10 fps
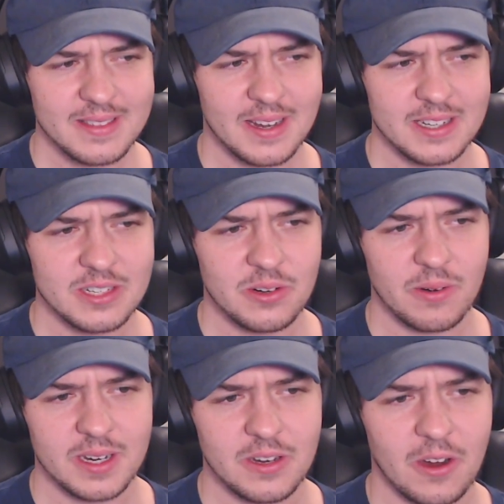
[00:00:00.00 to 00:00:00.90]
that I didn't
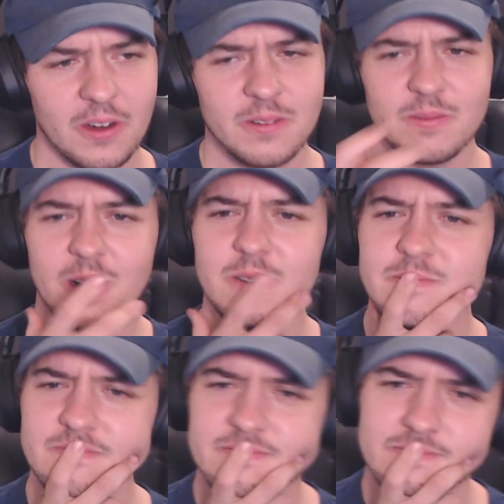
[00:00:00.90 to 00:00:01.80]
already know.
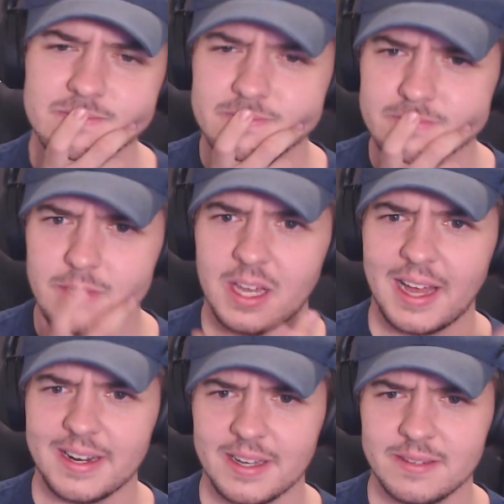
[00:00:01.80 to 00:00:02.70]
Well,
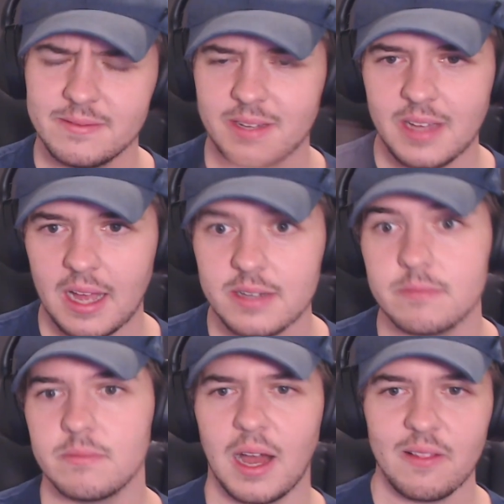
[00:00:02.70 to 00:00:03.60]
kinda.
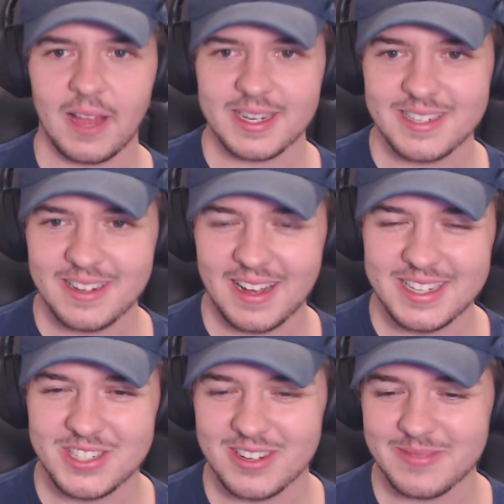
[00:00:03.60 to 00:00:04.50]
I liked it. I
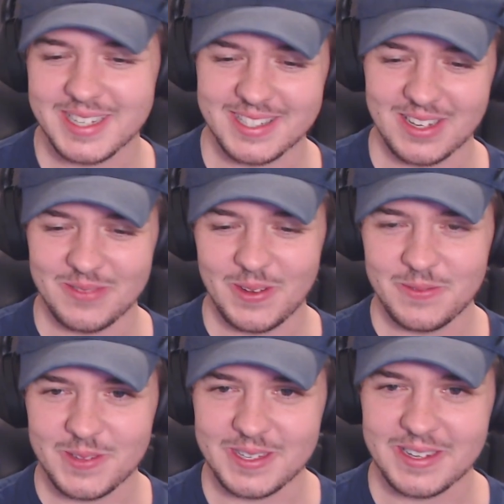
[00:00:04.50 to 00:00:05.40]
enjoyed myself.
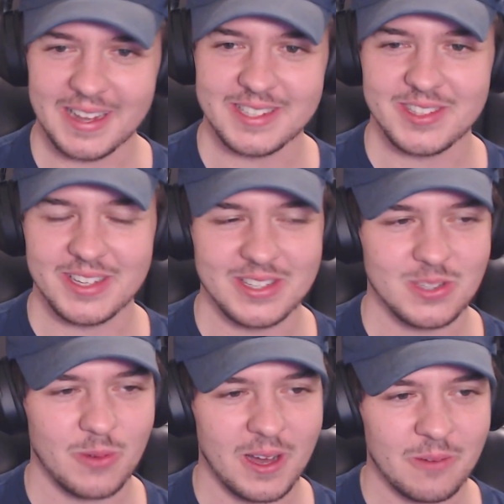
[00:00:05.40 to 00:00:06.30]
Hopefully you guys did
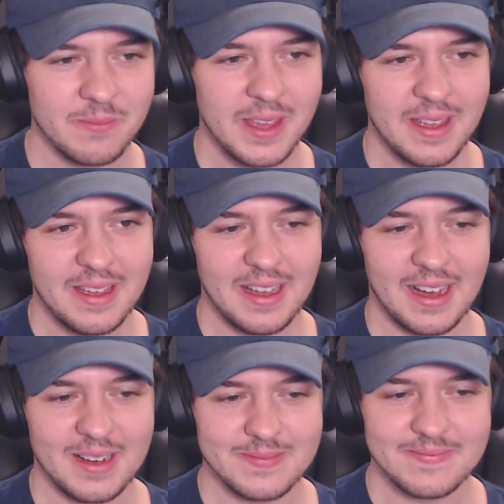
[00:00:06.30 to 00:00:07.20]
as well.
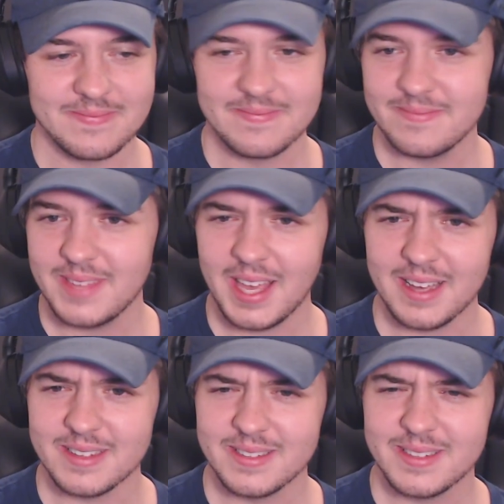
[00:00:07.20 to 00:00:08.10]

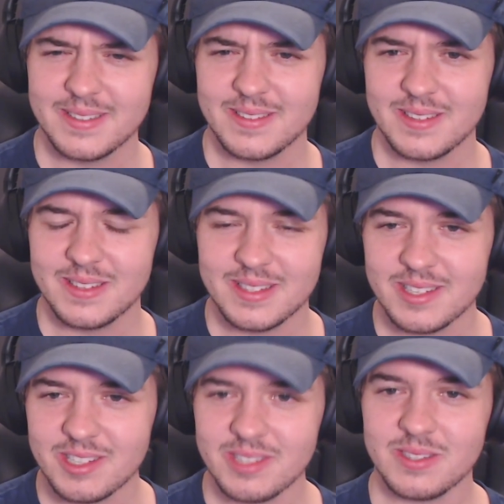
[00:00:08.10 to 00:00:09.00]
Yeah.
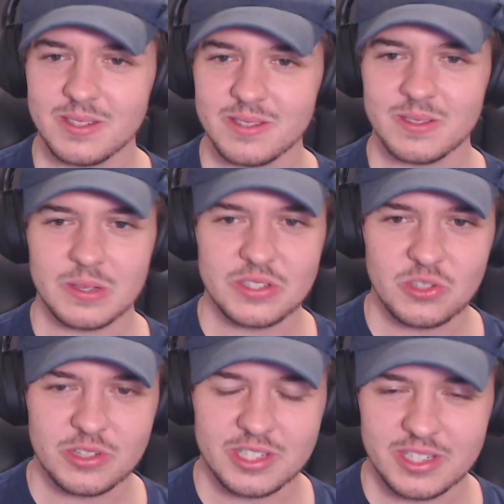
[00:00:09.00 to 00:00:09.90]
It's
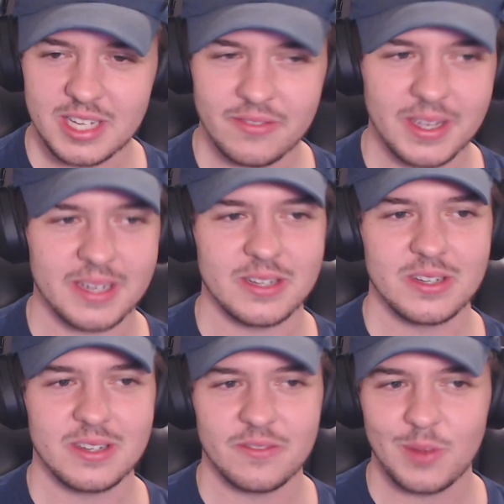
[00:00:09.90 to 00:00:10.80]
good TV.
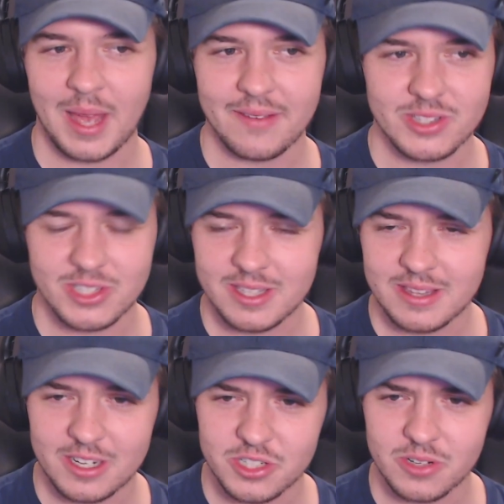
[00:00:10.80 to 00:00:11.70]
If you haven't seen
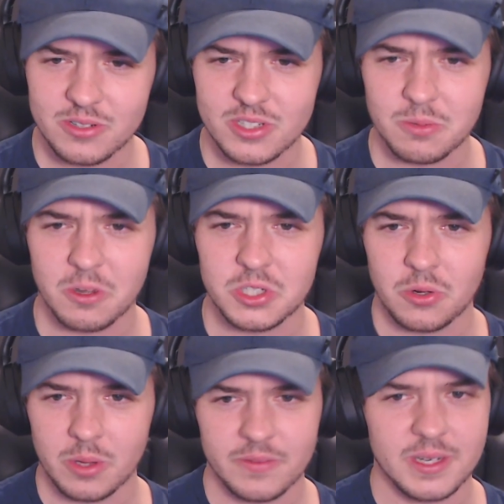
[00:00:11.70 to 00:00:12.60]
that show, just watch
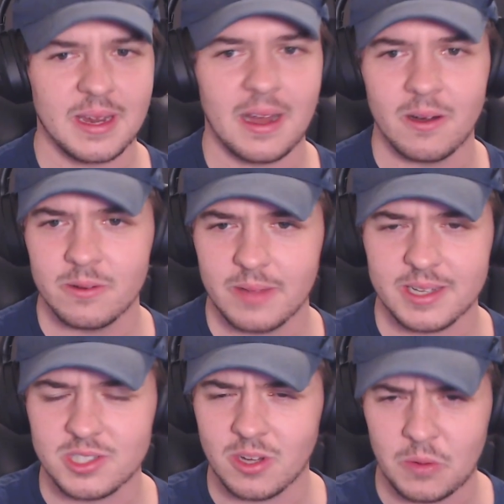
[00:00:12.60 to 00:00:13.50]
all of it now.
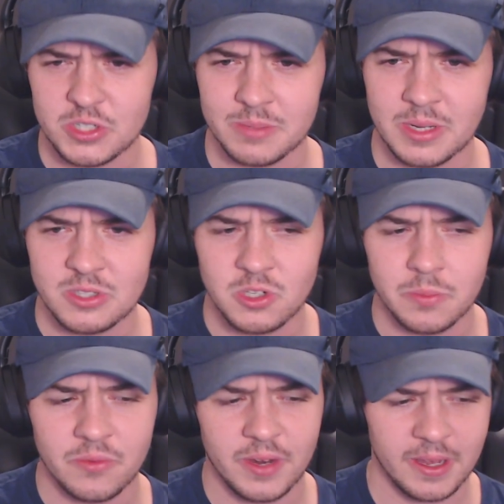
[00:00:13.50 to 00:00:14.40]
Like, stop watching my
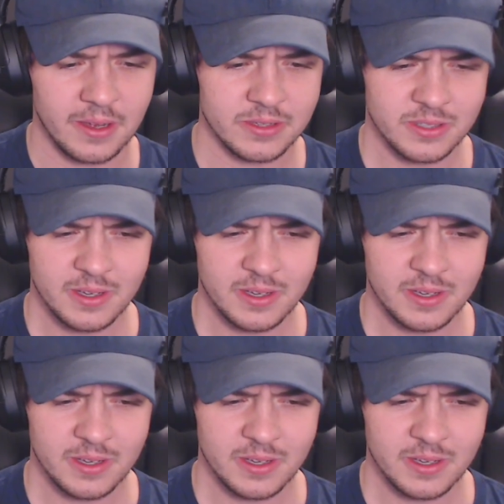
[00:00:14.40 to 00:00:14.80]
stupid videos